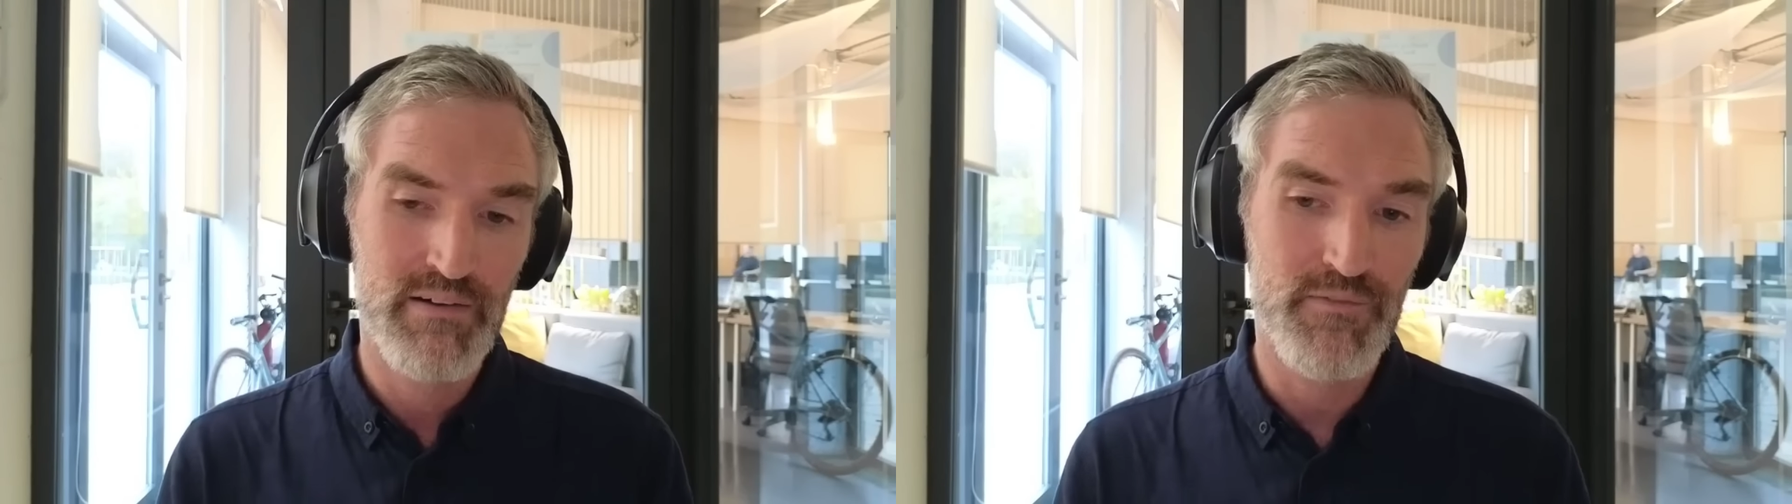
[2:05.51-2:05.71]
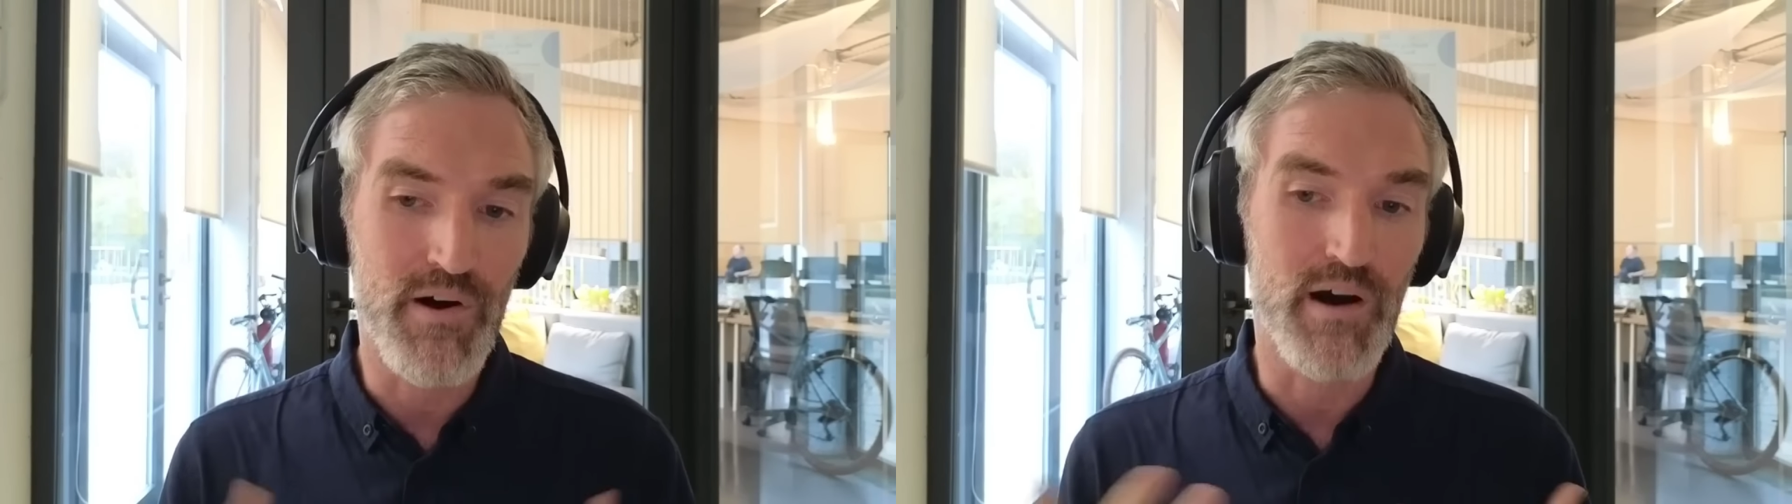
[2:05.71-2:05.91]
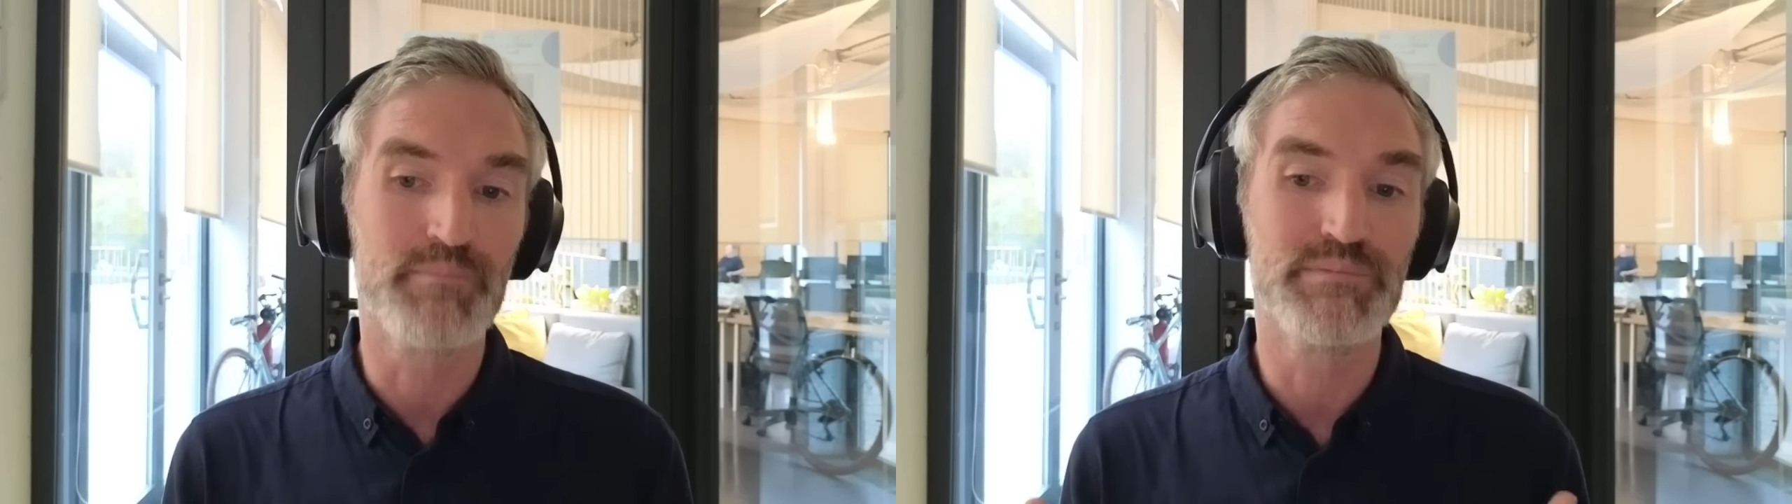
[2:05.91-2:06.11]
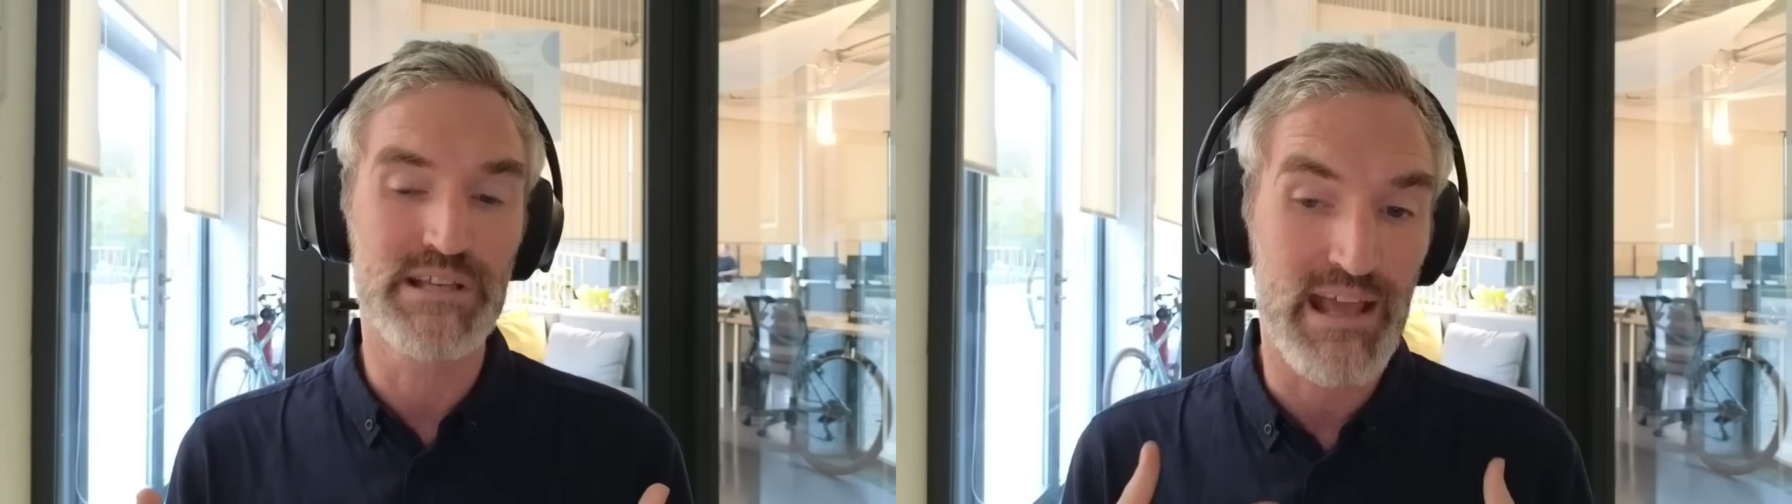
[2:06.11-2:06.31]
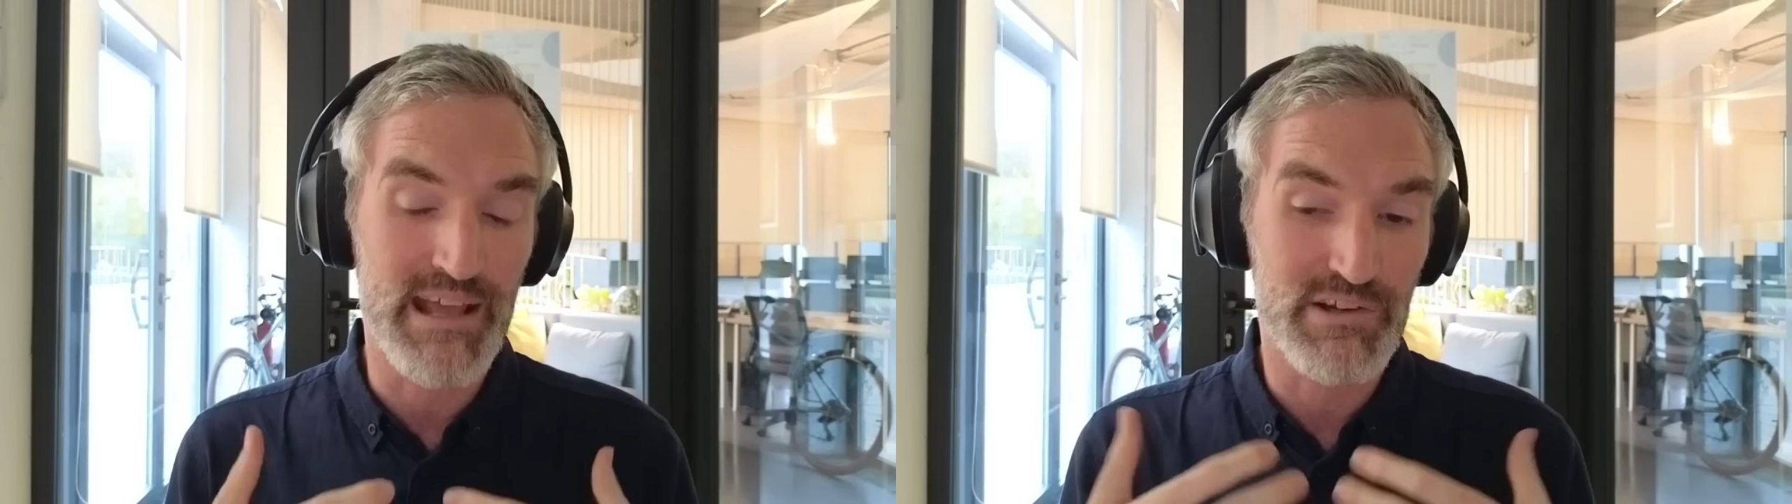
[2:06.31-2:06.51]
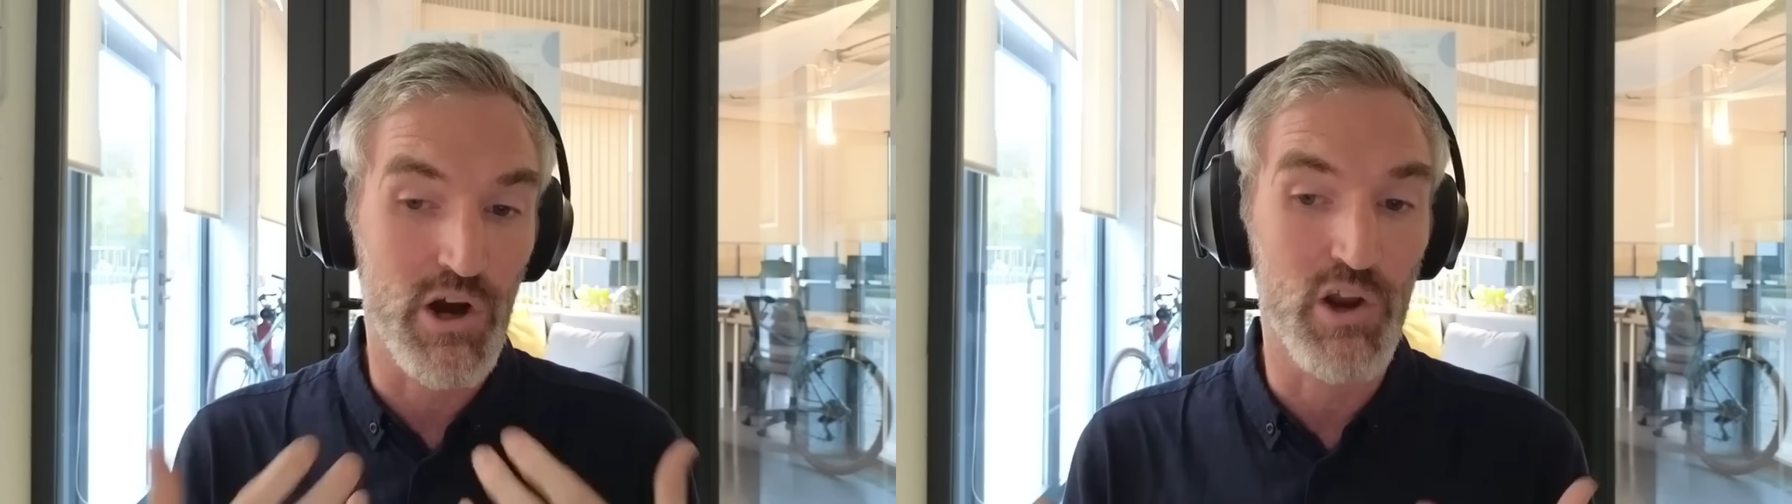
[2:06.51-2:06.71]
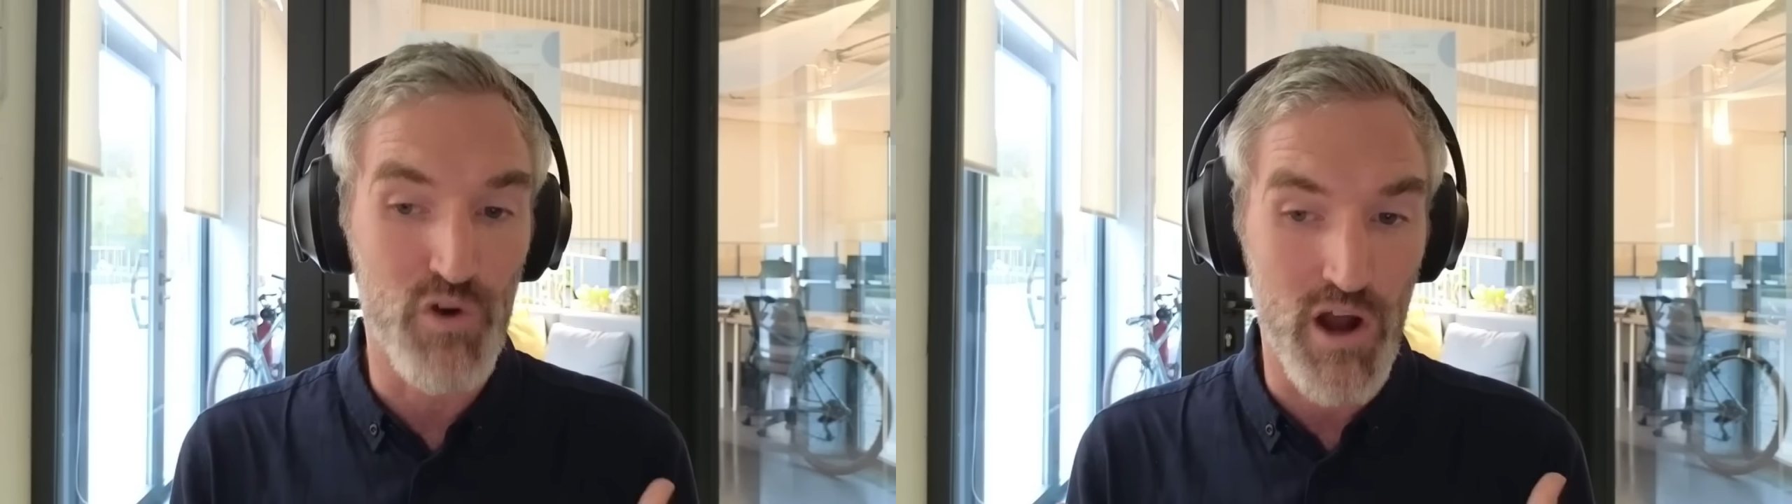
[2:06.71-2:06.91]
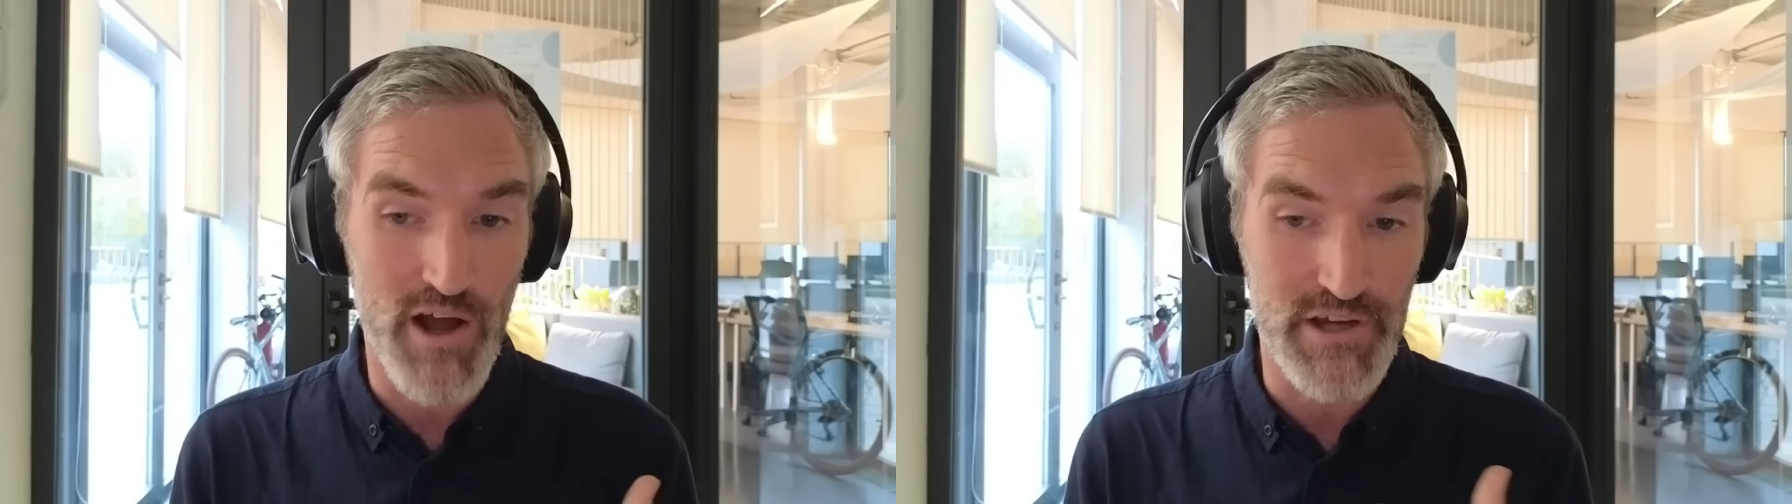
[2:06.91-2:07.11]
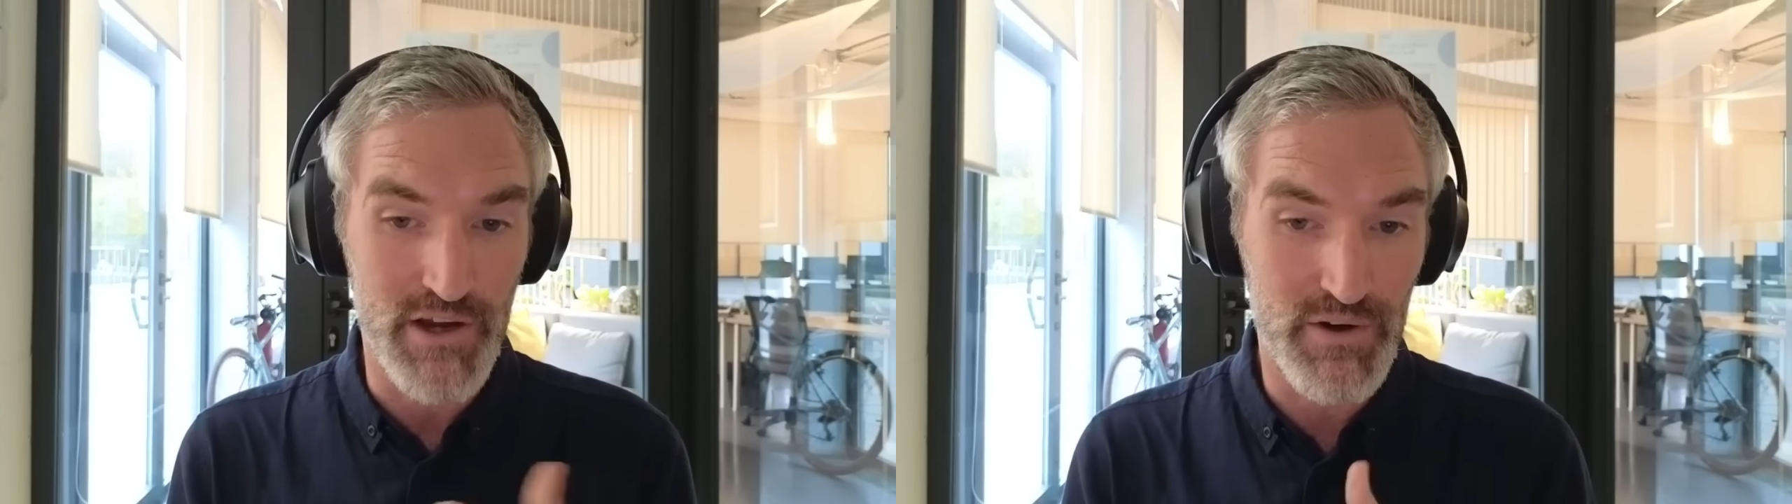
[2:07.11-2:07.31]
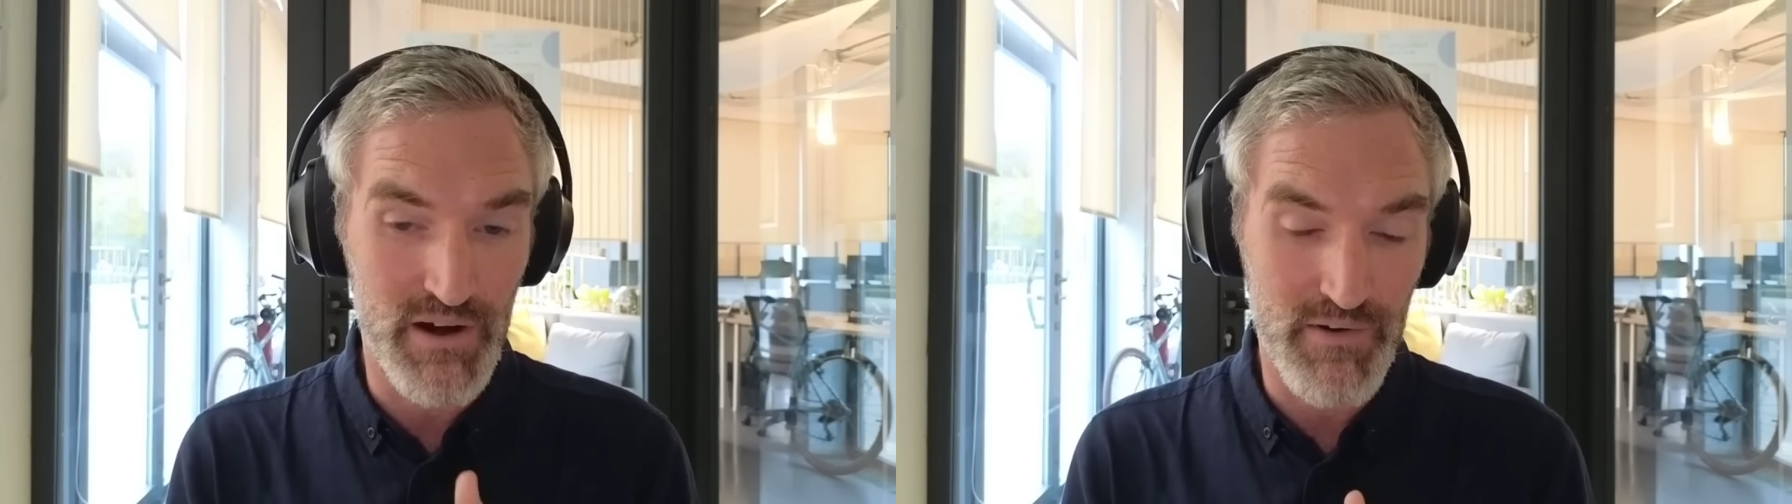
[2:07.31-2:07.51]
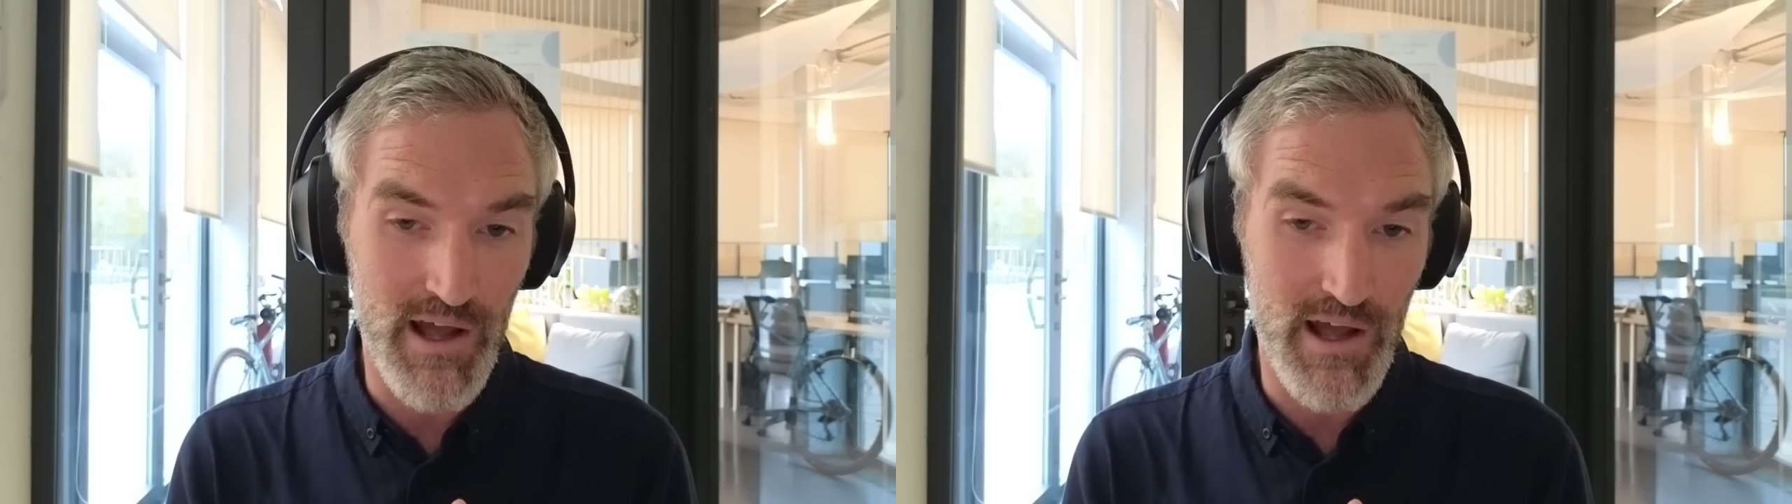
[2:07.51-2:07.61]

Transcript: firms in Colorado,